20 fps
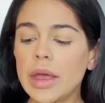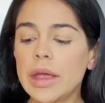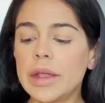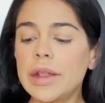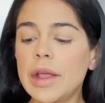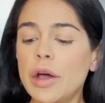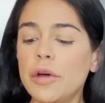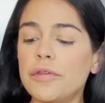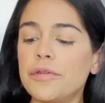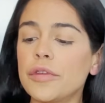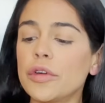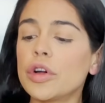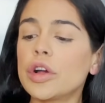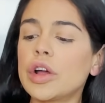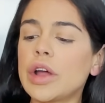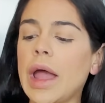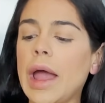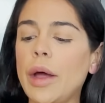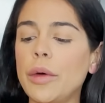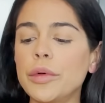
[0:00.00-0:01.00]
Now for
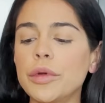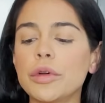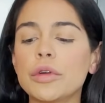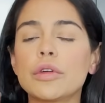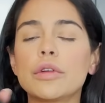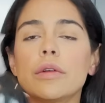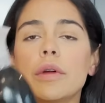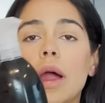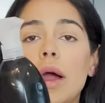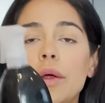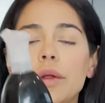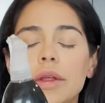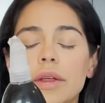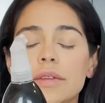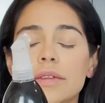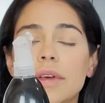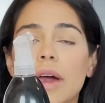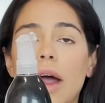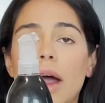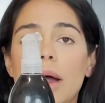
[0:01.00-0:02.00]
counter granite
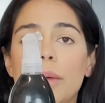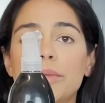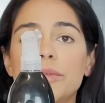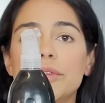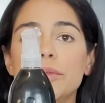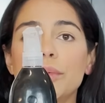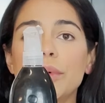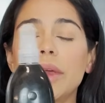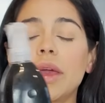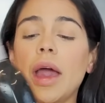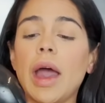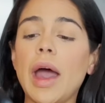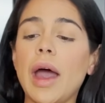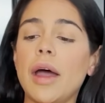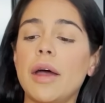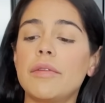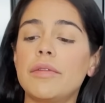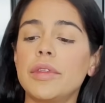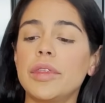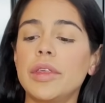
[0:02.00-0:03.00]
tops, we
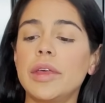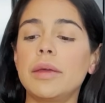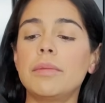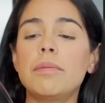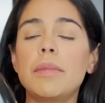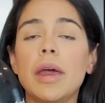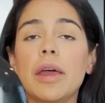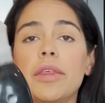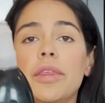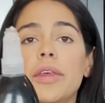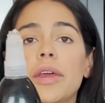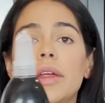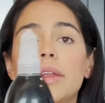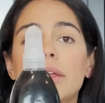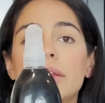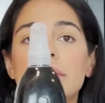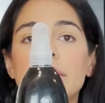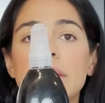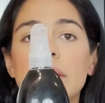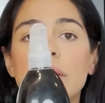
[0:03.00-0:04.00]
have the
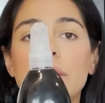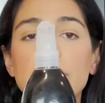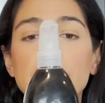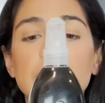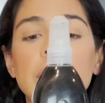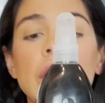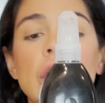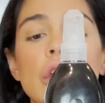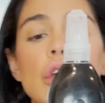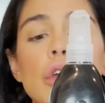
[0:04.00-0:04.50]
Method Daily